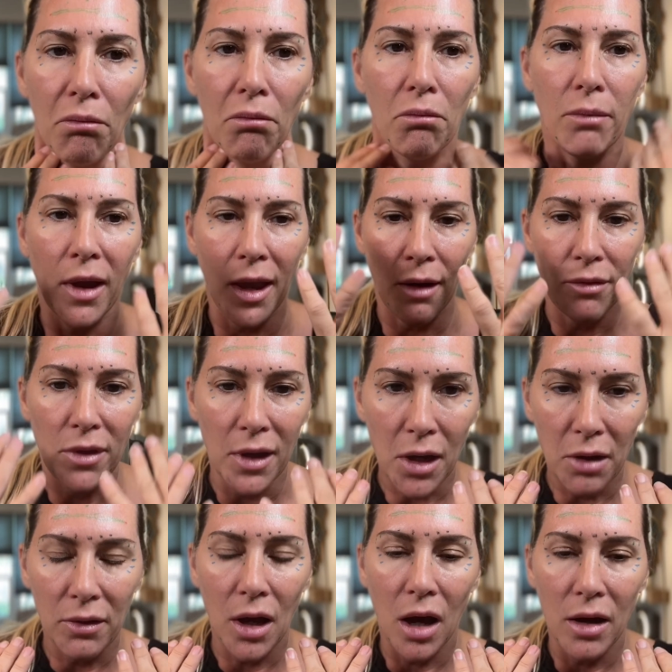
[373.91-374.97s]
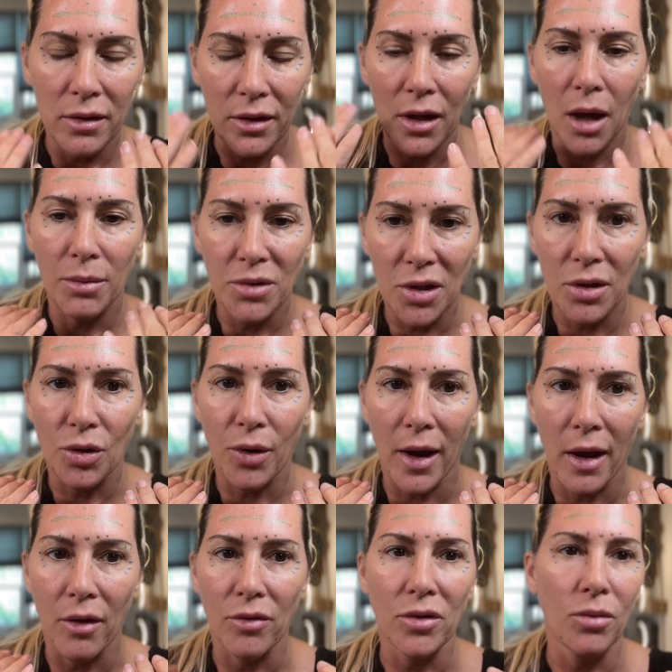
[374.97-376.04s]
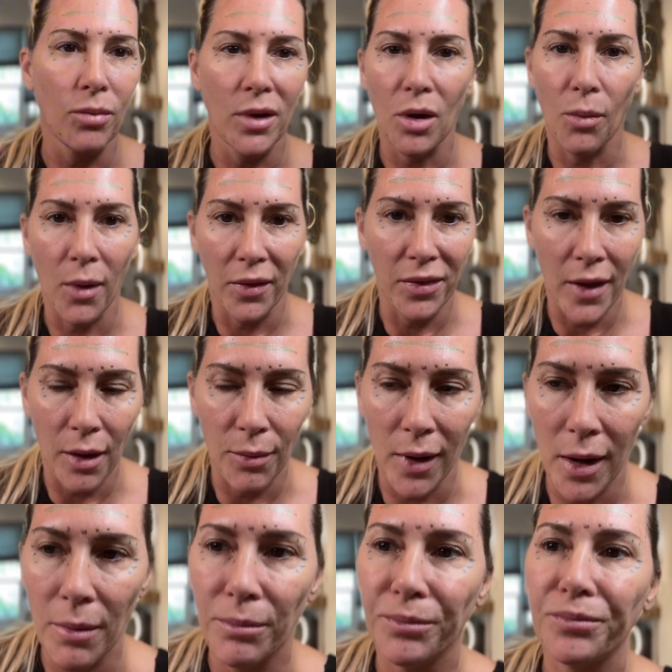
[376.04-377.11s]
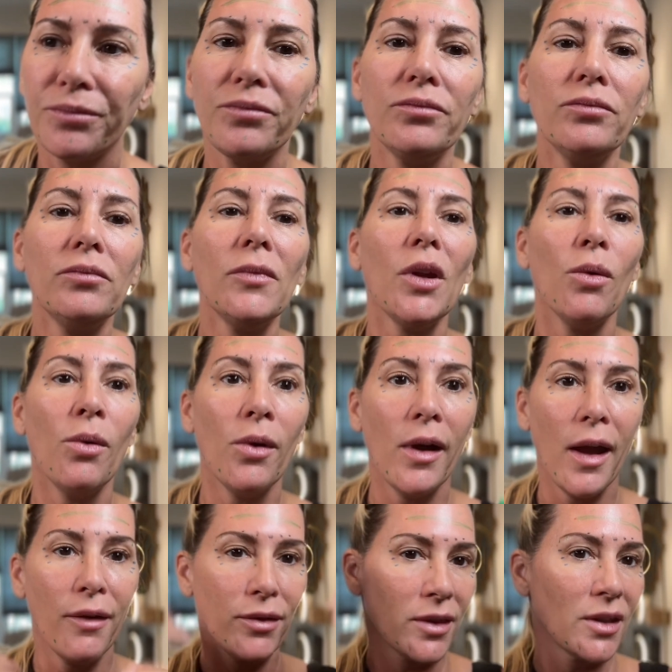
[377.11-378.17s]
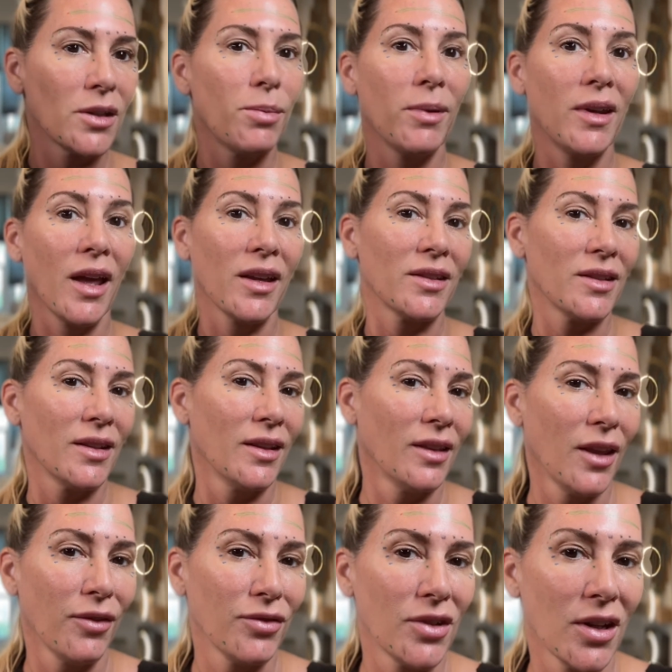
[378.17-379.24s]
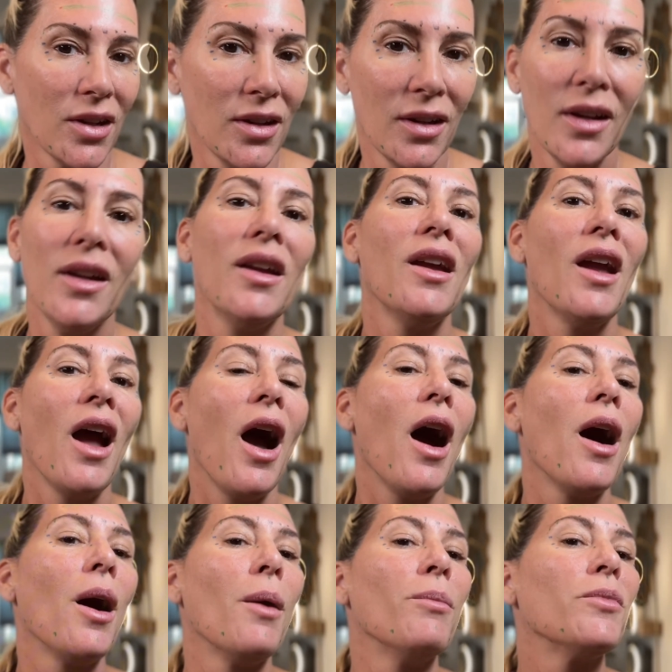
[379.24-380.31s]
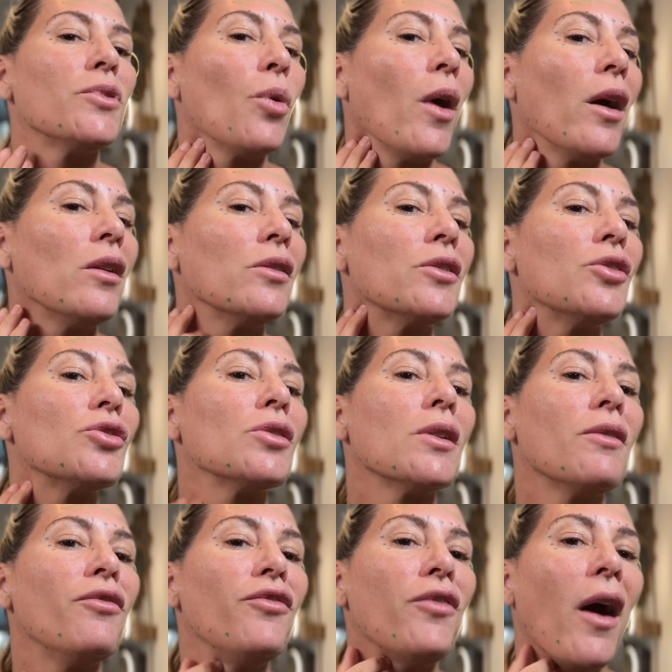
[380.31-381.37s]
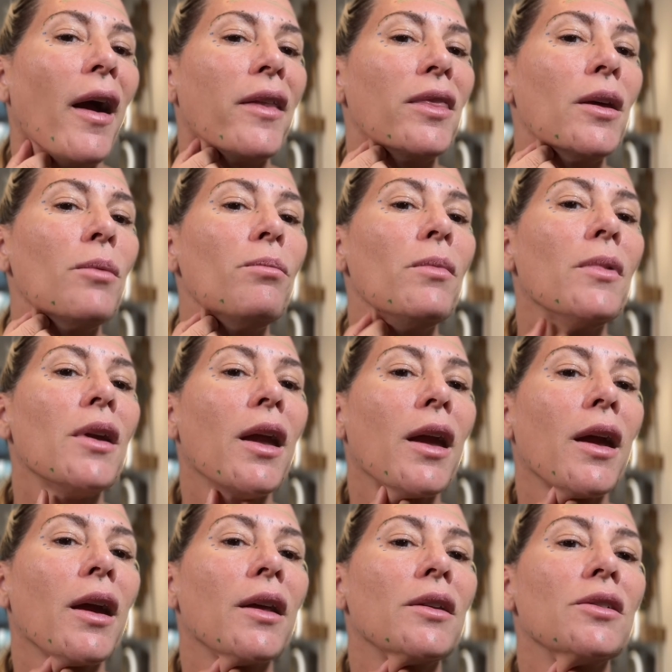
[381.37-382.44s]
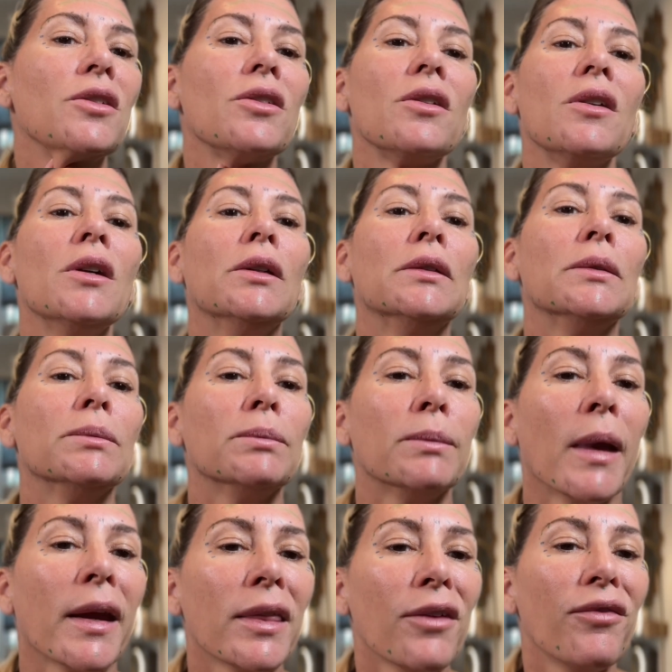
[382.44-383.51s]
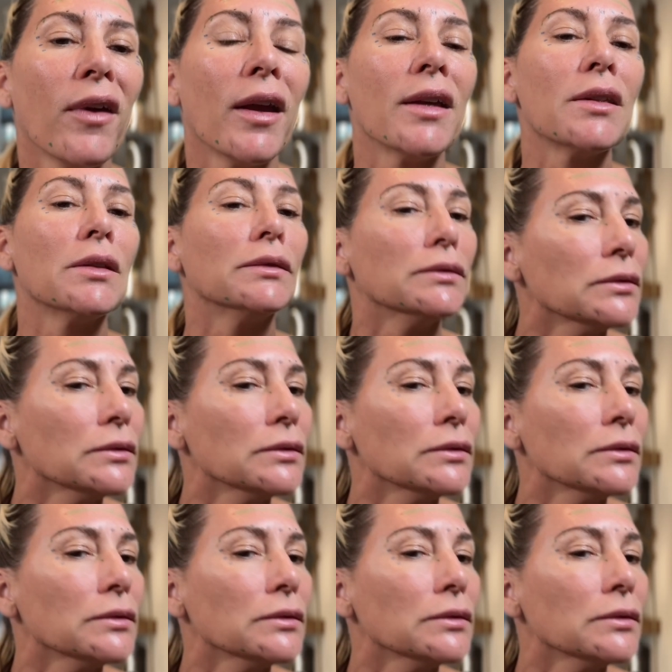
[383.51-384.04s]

make everything come to the ground, and we don't want that, right? I want everything to be nice and lifted. So I'll usually find them and make the face